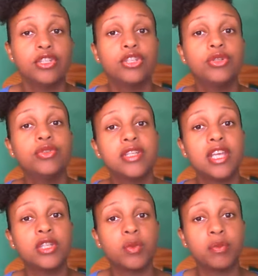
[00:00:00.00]

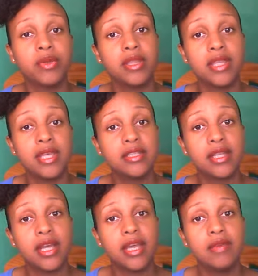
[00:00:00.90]
Tuesdays will be these
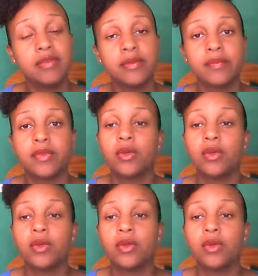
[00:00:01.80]
lives